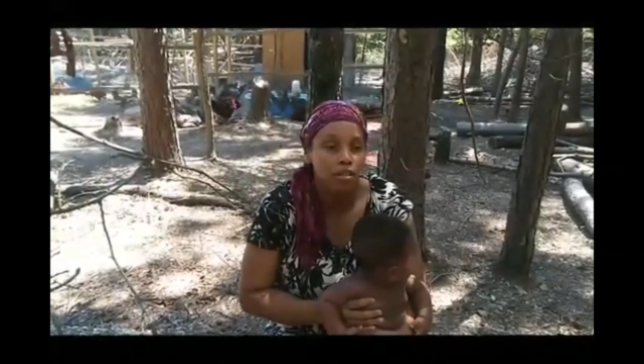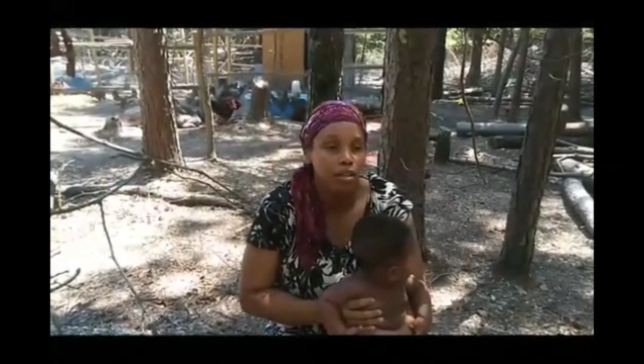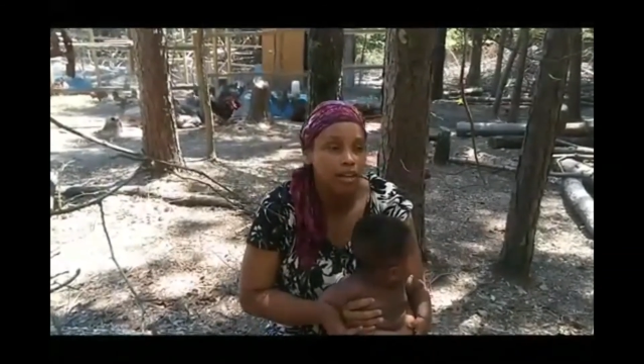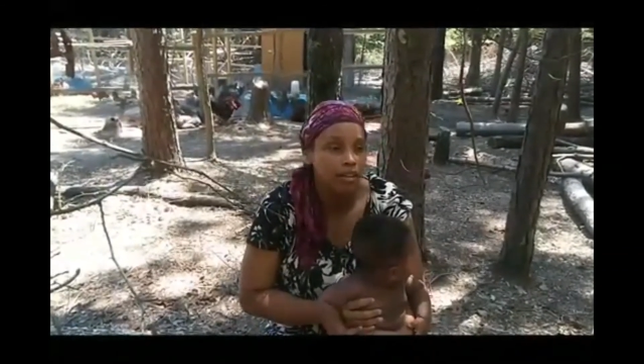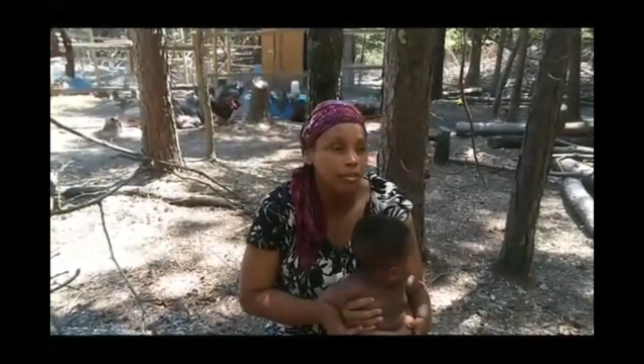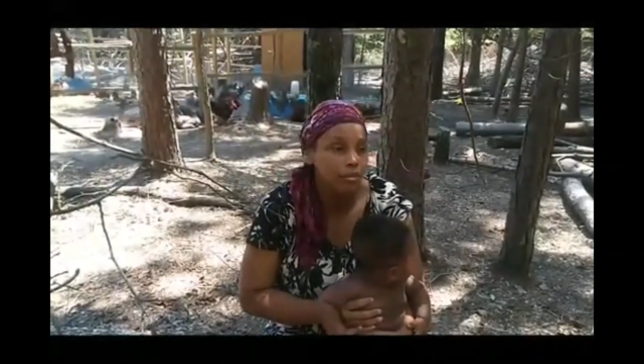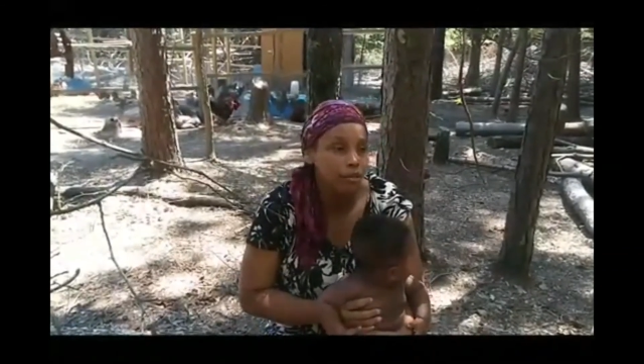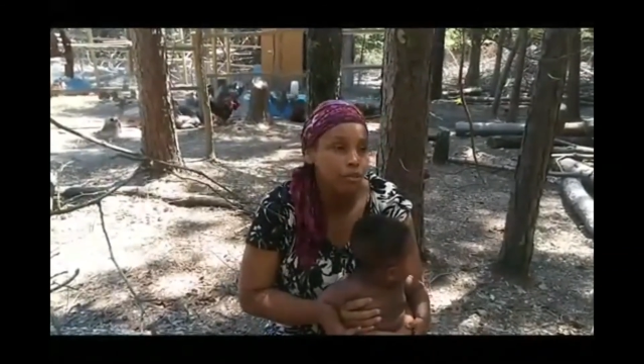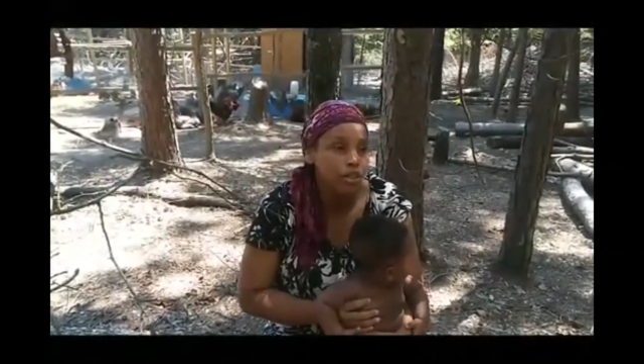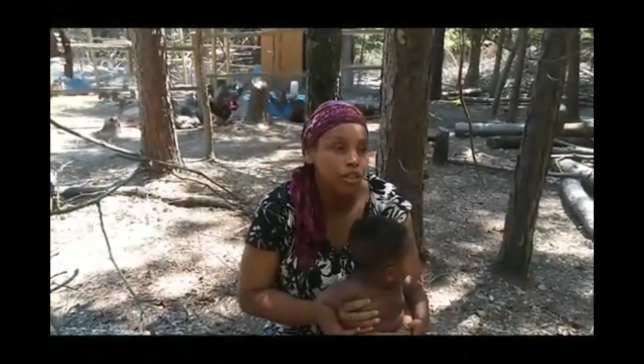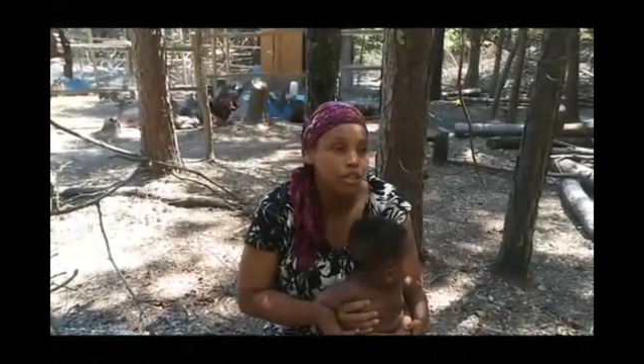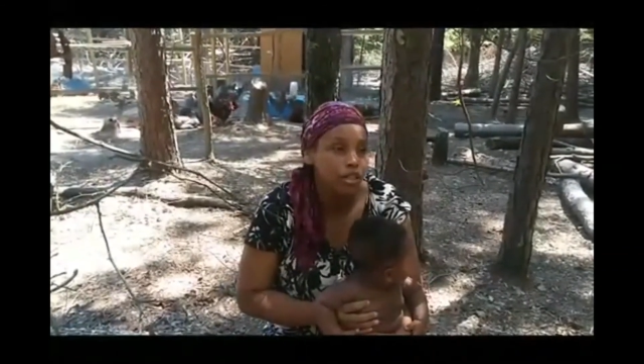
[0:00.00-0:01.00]
You have to be
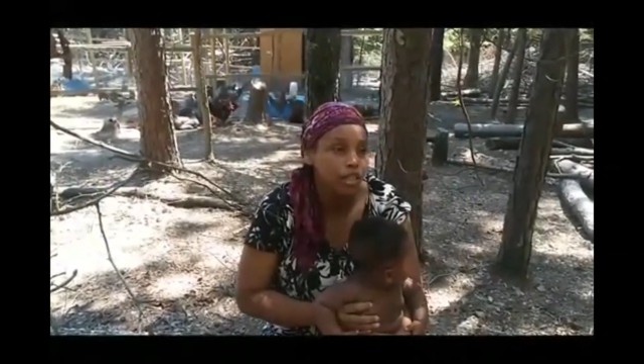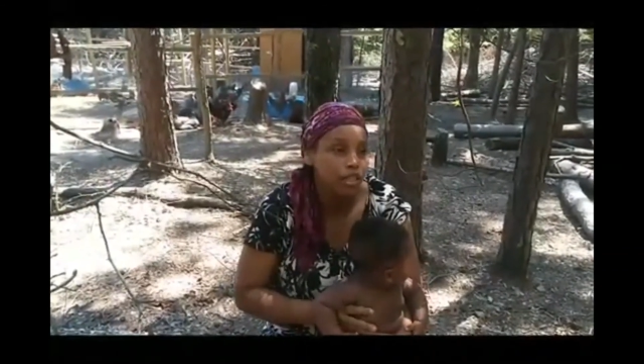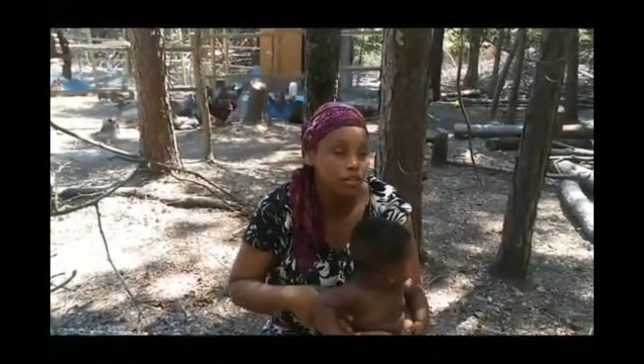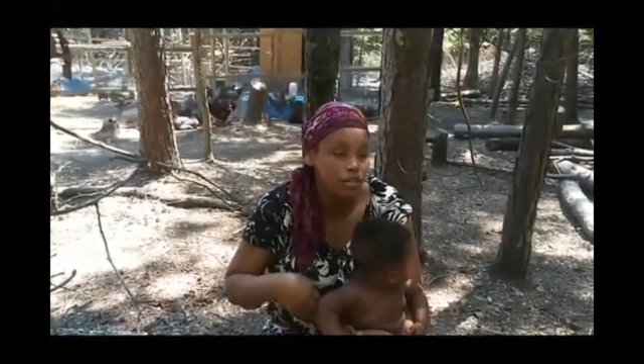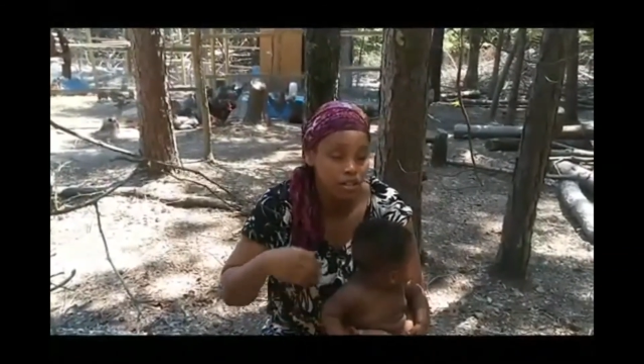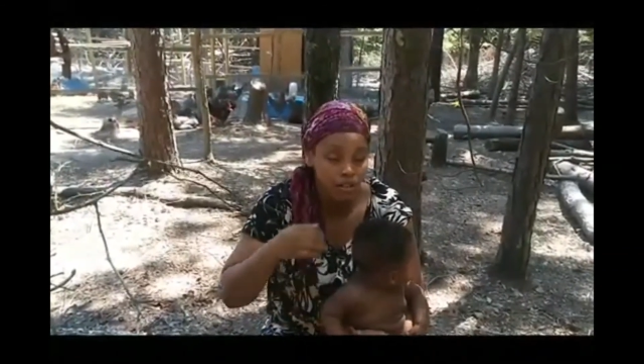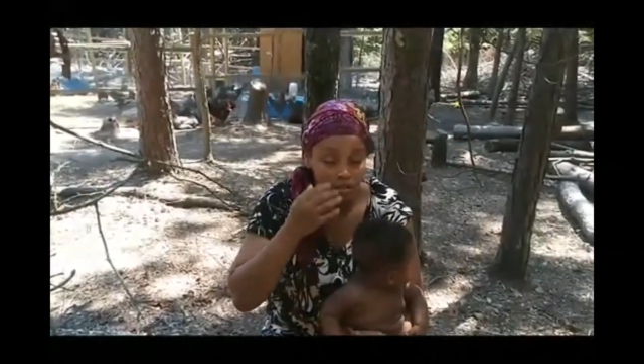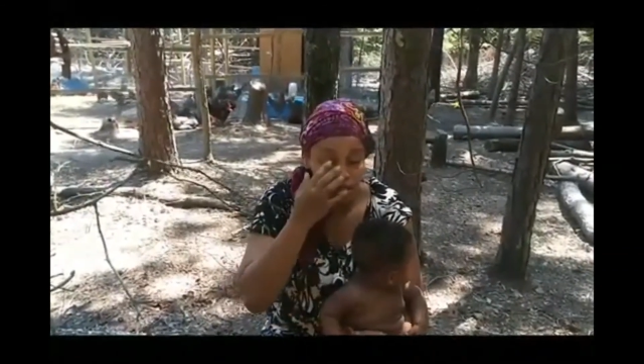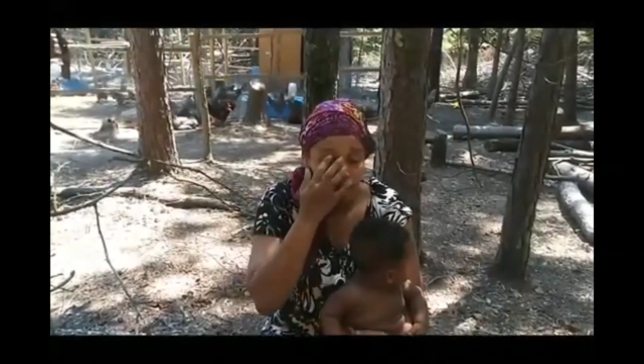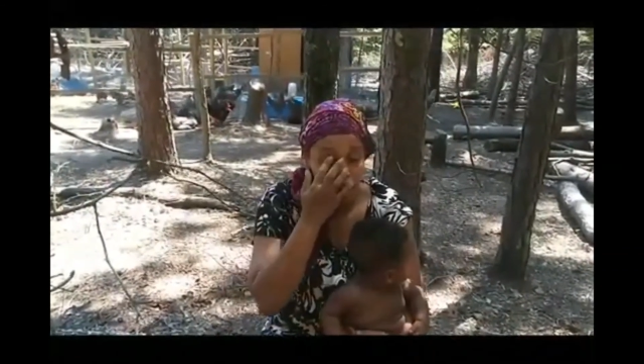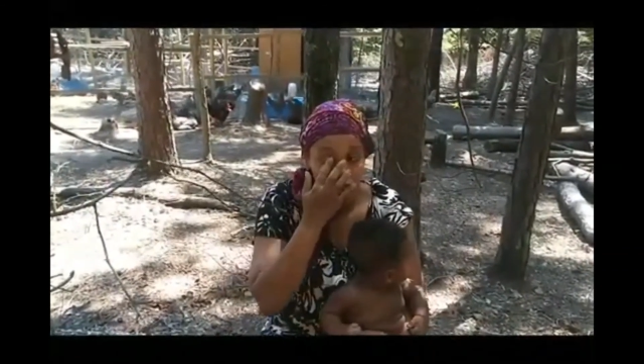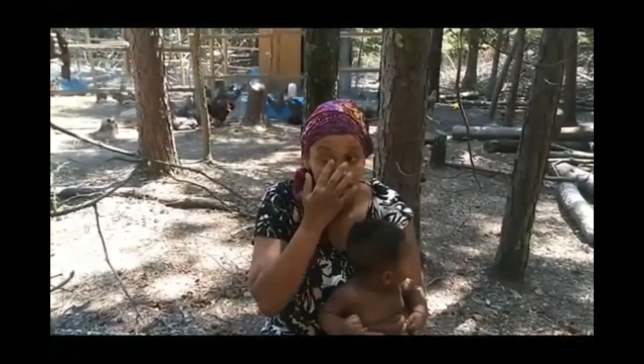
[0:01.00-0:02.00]
willing to let yourself
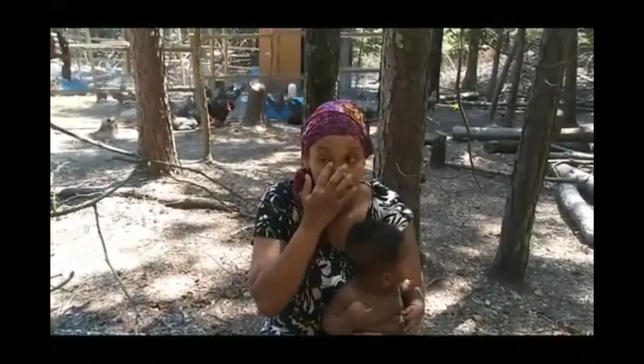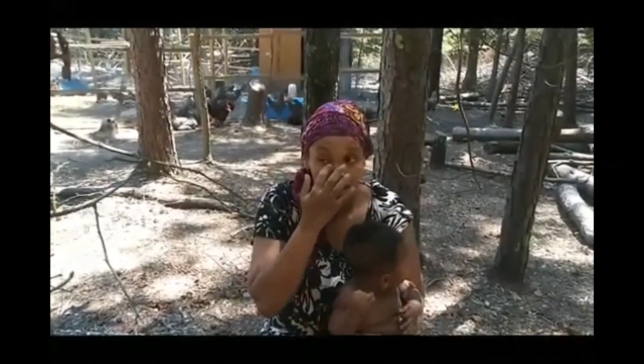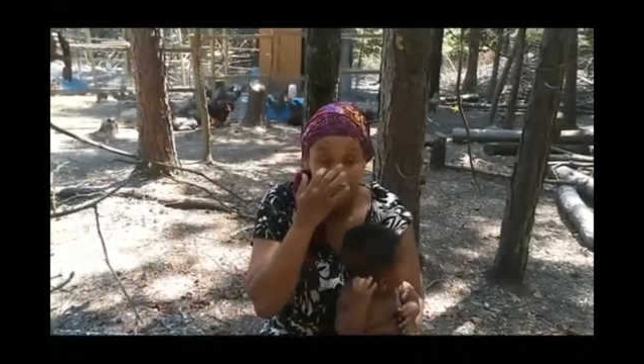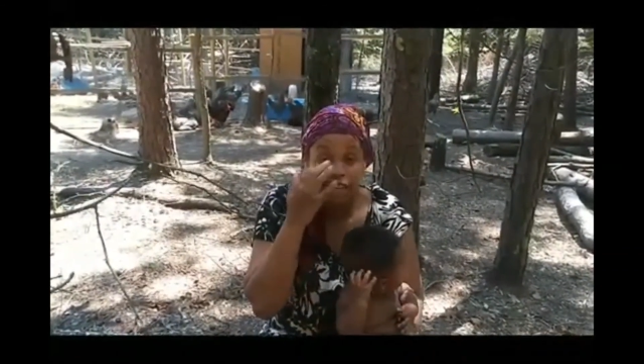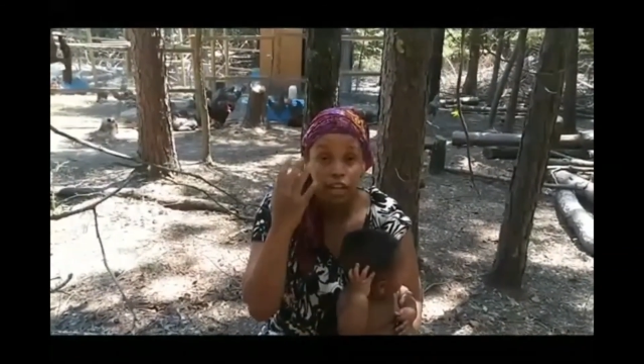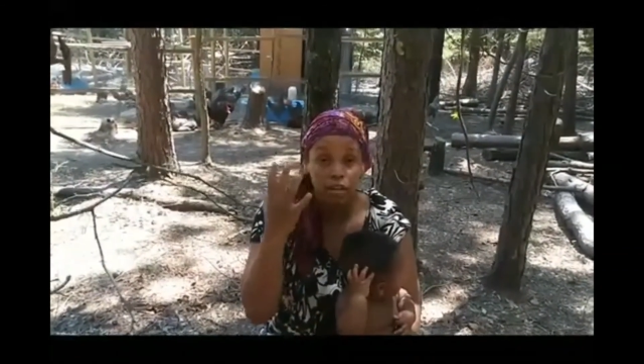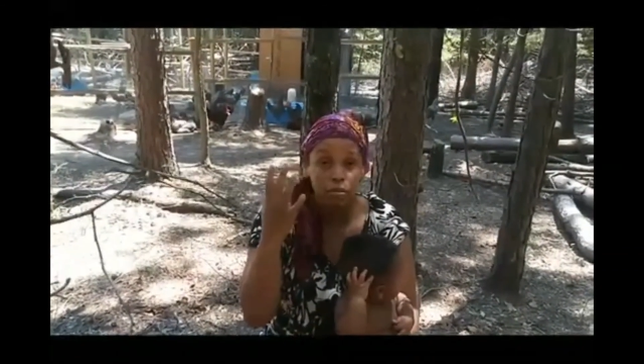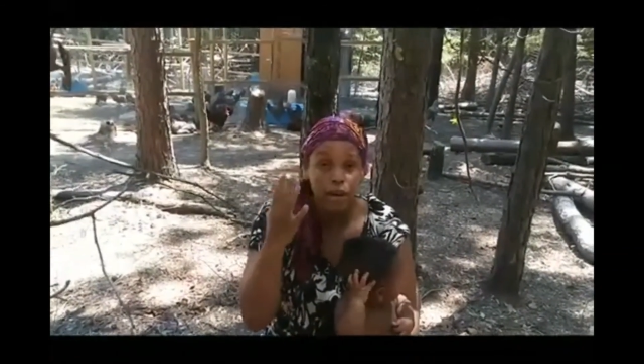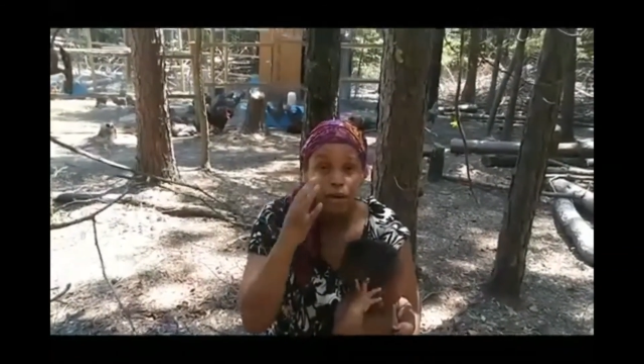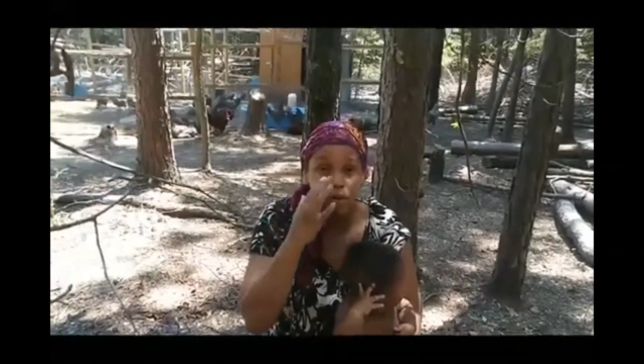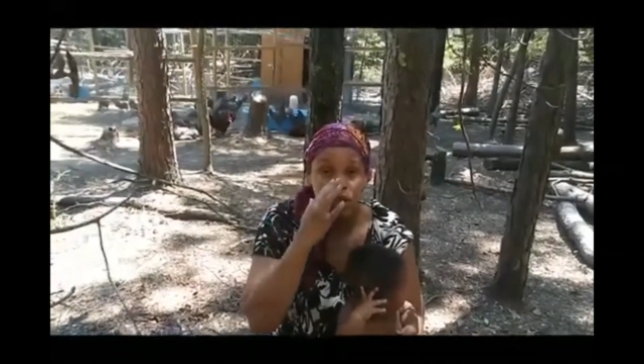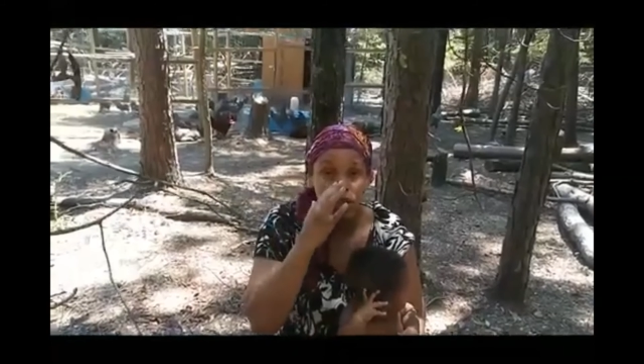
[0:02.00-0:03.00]
hear
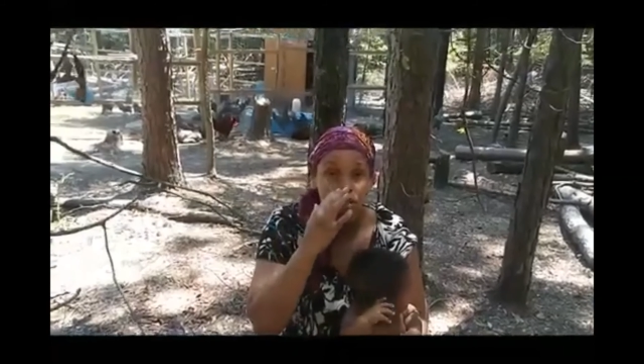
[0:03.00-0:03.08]
about